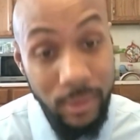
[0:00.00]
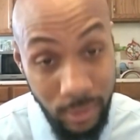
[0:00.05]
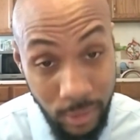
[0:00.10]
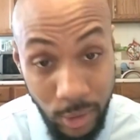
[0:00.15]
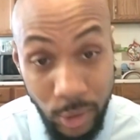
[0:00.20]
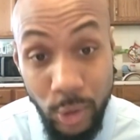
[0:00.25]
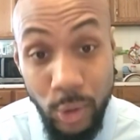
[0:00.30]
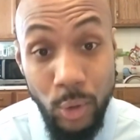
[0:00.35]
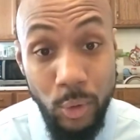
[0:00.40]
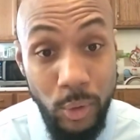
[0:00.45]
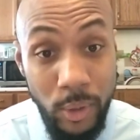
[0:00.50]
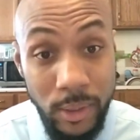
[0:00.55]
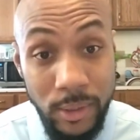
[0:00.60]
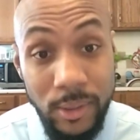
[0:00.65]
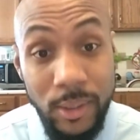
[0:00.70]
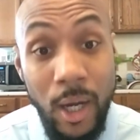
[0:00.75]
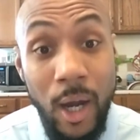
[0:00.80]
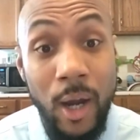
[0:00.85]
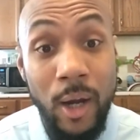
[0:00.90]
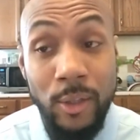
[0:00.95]
The
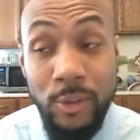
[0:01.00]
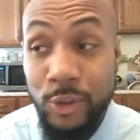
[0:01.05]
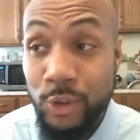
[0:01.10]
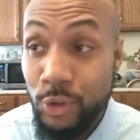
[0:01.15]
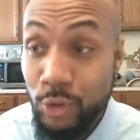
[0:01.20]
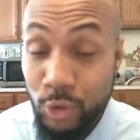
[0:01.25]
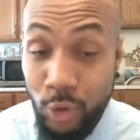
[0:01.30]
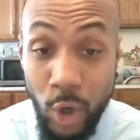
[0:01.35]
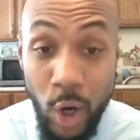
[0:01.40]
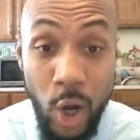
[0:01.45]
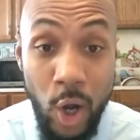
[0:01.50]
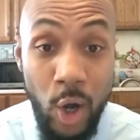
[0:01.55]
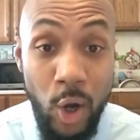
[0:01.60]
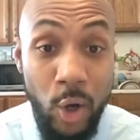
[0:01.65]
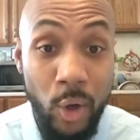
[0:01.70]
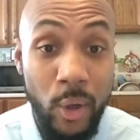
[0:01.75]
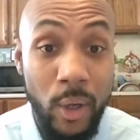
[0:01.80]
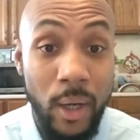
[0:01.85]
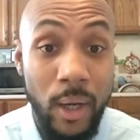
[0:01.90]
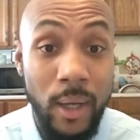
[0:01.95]
unions are
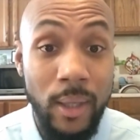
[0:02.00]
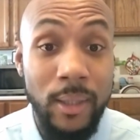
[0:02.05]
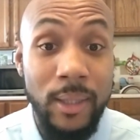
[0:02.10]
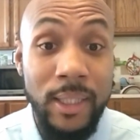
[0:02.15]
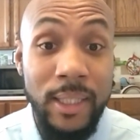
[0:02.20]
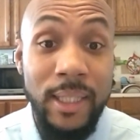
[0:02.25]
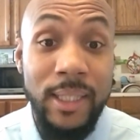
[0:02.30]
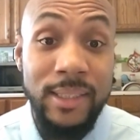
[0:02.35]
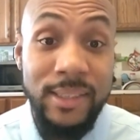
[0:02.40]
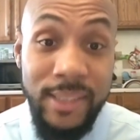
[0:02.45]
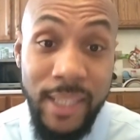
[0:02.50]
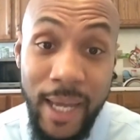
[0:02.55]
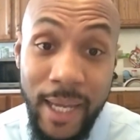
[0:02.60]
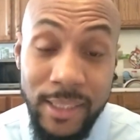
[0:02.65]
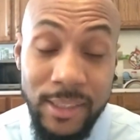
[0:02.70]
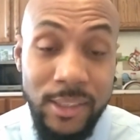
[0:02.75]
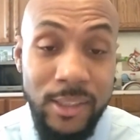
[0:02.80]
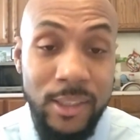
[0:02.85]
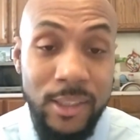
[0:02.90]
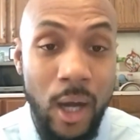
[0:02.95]
strongly
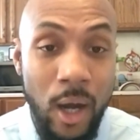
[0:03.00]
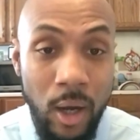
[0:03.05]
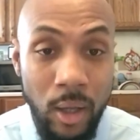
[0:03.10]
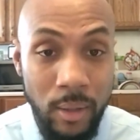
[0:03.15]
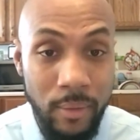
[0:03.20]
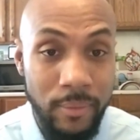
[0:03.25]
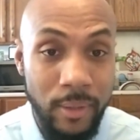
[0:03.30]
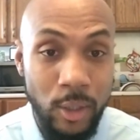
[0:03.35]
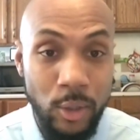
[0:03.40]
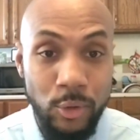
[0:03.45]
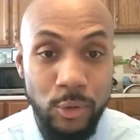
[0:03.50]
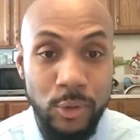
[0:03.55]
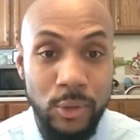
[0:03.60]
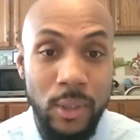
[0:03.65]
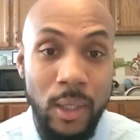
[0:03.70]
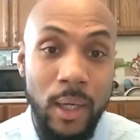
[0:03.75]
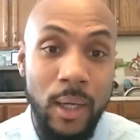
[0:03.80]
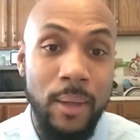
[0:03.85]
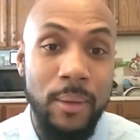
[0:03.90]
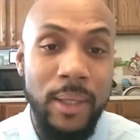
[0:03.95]
attached to all of those
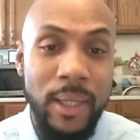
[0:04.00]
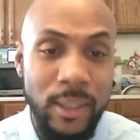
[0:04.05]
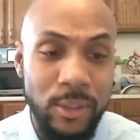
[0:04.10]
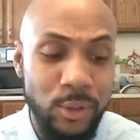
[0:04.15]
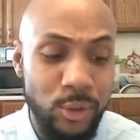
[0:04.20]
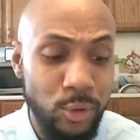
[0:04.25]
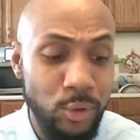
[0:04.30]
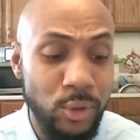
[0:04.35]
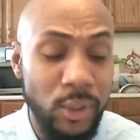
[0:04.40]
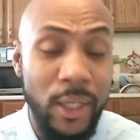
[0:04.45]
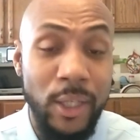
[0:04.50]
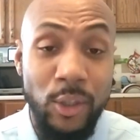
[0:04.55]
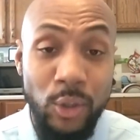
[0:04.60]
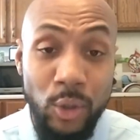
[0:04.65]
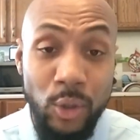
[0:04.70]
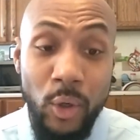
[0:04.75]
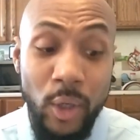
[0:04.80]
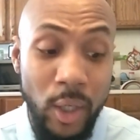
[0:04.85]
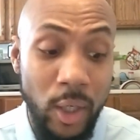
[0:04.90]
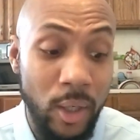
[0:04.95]
issues, and
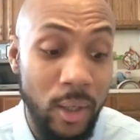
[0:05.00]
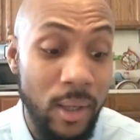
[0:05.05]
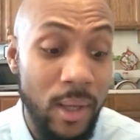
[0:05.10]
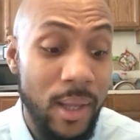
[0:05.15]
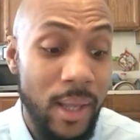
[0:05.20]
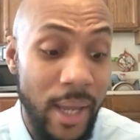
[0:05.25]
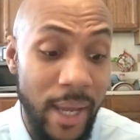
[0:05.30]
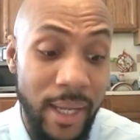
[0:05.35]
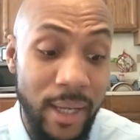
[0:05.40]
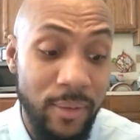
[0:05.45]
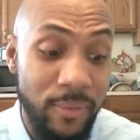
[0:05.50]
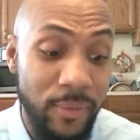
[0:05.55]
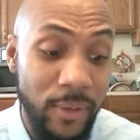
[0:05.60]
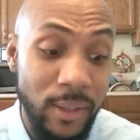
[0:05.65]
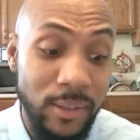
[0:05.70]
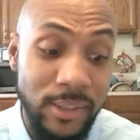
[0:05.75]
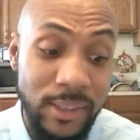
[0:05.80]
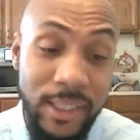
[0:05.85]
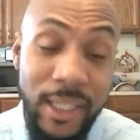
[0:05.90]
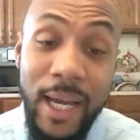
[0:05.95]
you'll hear
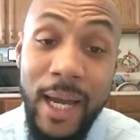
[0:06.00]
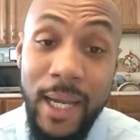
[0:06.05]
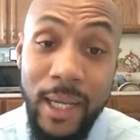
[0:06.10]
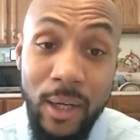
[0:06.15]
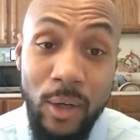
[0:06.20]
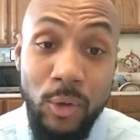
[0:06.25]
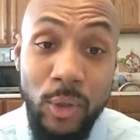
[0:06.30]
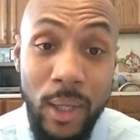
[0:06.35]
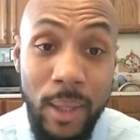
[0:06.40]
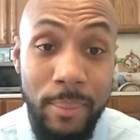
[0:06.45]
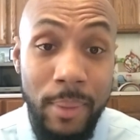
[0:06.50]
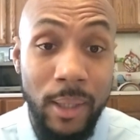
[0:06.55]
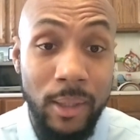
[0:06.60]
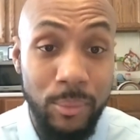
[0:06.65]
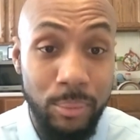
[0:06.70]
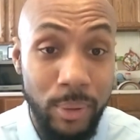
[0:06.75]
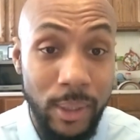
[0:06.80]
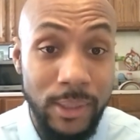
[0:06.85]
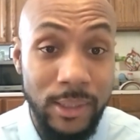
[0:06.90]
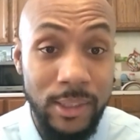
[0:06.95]
AFL-CIO come out the
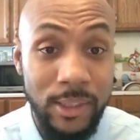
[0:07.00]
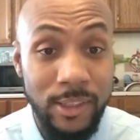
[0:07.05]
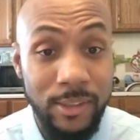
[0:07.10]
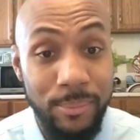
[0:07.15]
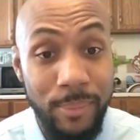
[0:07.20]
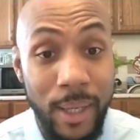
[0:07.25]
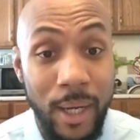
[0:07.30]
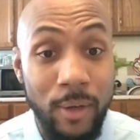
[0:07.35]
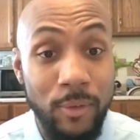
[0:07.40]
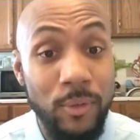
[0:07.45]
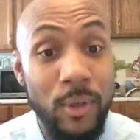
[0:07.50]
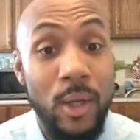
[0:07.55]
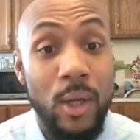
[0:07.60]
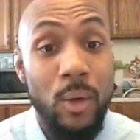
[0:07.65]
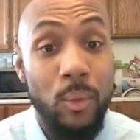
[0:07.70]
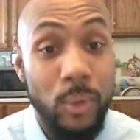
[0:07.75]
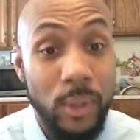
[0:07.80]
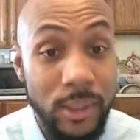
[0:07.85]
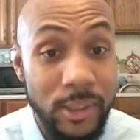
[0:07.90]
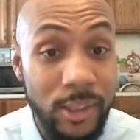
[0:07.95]
president's mouth
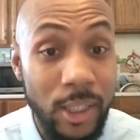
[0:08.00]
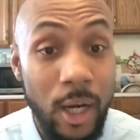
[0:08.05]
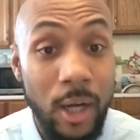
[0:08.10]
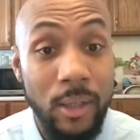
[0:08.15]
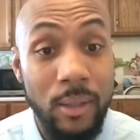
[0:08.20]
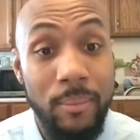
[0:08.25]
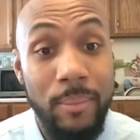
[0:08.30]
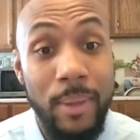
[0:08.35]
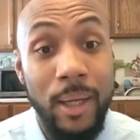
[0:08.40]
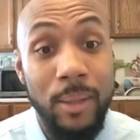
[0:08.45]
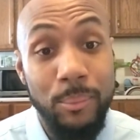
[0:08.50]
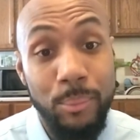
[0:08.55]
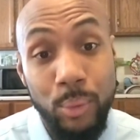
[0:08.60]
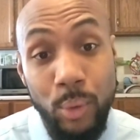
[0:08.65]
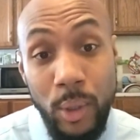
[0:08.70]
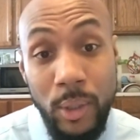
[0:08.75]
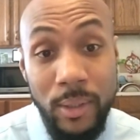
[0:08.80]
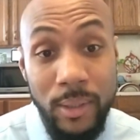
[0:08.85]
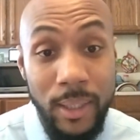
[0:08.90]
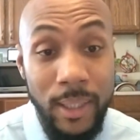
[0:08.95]
when he's talking about
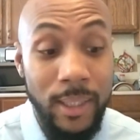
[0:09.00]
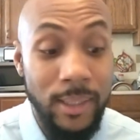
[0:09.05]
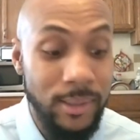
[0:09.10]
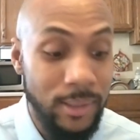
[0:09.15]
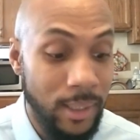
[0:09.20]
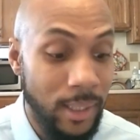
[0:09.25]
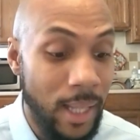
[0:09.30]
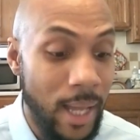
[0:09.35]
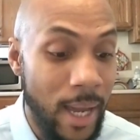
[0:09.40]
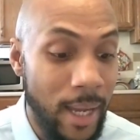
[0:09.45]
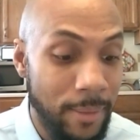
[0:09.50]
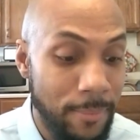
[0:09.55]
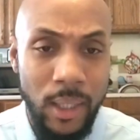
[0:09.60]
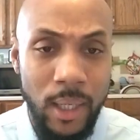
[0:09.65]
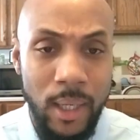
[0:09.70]
important things a lot.